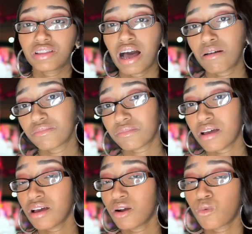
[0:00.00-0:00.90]
um
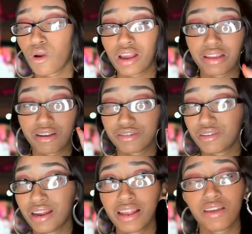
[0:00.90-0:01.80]
working here, so
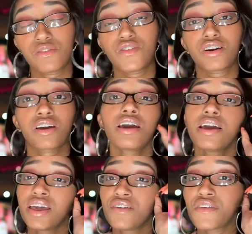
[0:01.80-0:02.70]
they didn't give a fuck
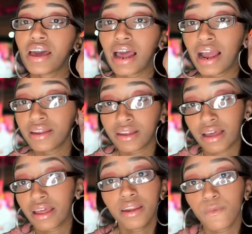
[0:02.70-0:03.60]
if you had an ID or
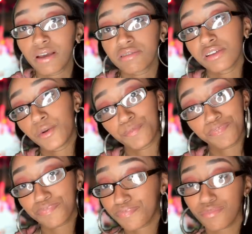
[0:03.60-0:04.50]
not. Anyway, so
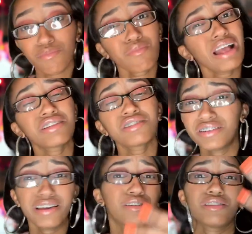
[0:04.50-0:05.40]
shit,
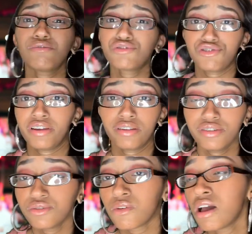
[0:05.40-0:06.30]
hell, they were drinking
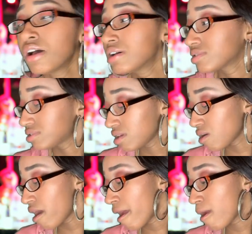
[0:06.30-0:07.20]
too. So,
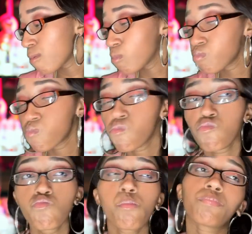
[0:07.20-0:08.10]
um,
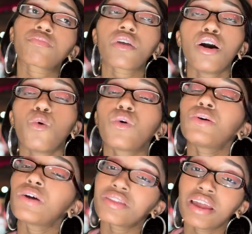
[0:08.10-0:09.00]
we
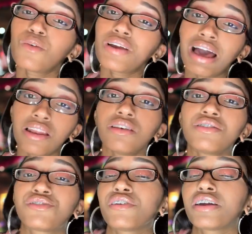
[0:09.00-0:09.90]
went there, we got a little
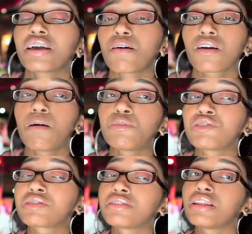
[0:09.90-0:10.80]
drink, a couple
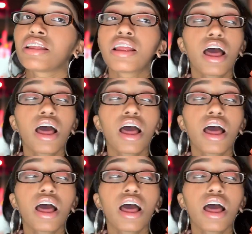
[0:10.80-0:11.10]
drinks, and then